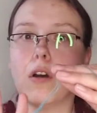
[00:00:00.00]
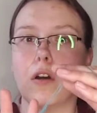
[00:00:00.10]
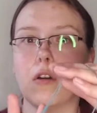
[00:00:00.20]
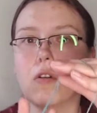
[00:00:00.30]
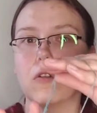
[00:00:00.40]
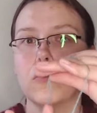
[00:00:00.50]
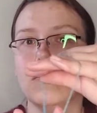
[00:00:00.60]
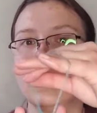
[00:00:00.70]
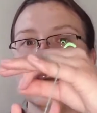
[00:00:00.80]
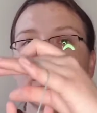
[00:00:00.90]

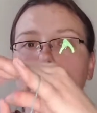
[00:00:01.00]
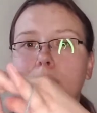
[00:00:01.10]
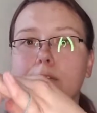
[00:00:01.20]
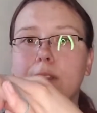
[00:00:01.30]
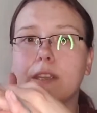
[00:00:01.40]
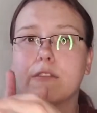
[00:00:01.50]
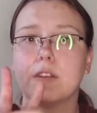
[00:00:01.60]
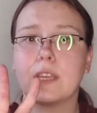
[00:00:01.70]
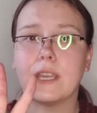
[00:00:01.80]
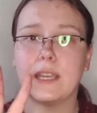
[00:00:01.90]
over your middle finger
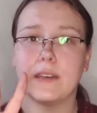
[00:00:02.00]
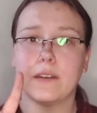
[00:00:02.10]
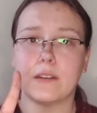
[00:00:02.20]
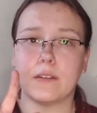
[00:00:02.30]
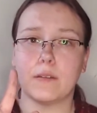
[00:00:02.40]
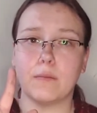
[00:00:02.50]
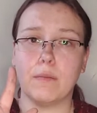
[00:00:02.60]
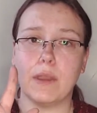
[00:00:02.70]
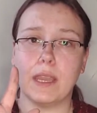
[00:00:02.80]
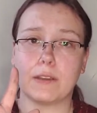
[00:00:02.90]
again,
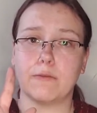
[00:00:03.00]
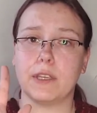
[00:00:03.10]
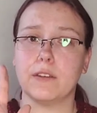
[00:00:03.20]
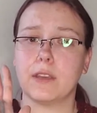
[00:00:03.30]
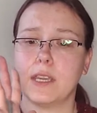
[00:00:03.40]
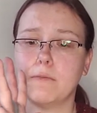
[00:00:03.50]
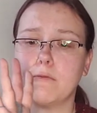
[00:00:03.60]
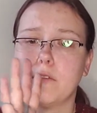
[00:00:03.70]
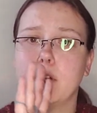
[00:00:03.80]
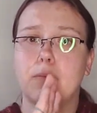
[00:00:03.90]
back where you came
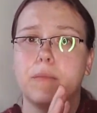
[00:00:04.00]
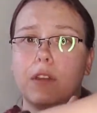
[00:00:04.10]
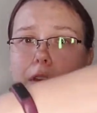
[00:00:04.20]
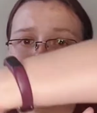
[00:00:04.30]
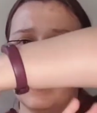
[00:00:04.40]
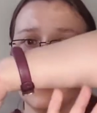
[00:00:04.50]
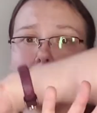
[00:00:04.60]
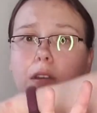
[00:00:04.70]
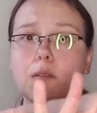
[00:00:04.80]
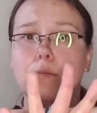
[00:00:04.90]
from,
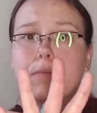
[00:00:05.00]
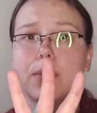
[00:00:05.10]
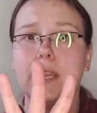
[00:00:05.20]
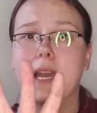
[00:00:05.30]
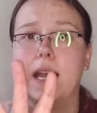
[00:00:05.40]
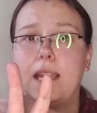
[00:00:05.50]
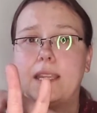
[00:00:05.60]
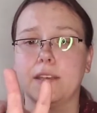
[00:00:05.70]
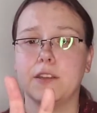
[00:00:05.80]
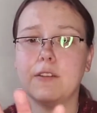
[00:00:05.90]

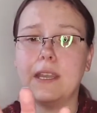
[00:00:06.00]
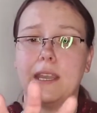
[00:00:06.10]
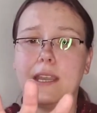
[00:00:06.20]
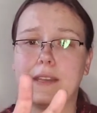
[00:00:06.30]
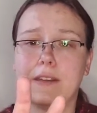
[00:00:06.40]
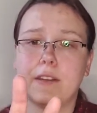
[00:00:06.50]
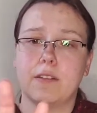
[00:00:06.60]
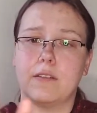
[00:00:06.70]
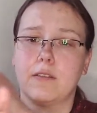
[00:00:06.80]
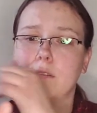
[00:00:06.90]
behind your hand.
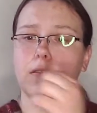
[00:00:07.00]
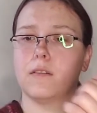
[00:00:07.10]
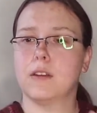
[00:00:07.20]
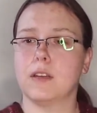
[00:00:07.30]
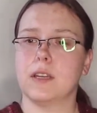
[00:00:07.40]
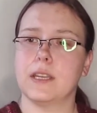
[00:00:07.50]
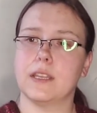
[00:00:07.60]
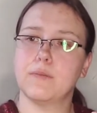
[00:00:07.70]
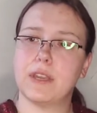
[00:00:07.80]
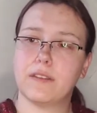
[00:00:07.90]

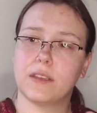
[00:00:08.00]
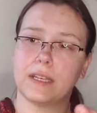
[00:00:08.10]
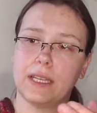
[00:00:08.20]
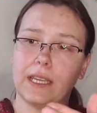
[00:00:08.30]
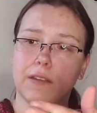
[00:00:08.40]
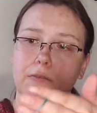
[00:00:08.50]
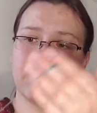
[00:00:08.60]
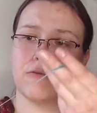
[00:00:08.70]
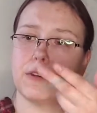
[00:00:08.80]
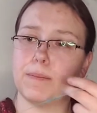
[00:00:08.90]
You basically
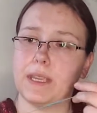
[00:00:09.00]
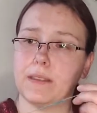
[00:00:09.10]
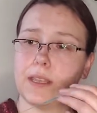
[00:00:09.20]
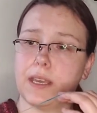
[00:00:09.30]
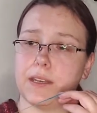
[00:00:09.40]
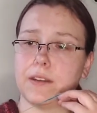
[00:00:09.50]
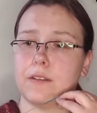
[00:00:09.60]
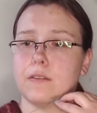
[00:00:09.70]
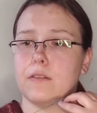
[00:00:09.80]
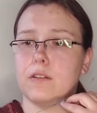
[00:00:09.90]
repeat that
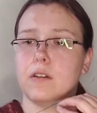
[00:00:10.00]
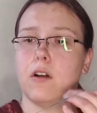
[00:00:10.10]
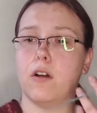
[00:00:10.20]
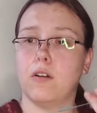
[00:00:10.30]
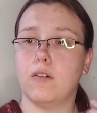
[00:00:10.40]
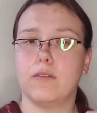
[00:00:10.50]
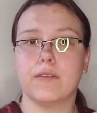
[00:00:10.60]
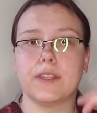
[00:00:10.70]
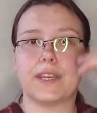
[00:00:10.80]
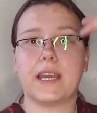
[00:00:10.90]
all
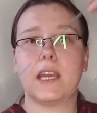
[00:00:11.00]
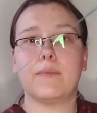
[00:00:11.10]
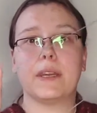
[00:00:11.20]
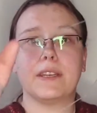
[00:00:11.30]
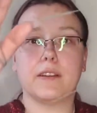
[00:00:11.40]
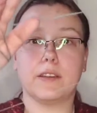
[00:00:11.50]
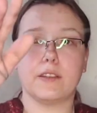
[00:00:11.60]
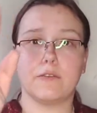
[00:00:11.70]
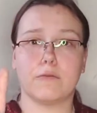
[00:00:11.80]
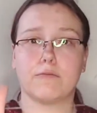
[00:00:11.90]
the time until
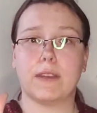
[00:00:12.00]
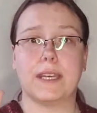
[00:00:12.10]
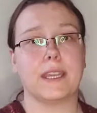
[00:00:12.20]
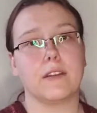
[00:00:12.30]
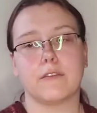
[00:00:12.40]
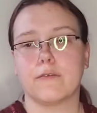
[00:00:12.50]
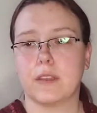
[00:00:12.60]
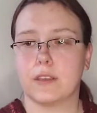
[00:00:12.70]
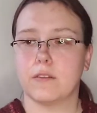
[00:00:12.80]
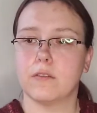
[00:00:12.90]
you're running out of
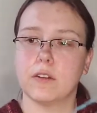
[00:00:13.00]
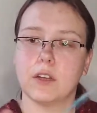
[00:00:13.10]
single.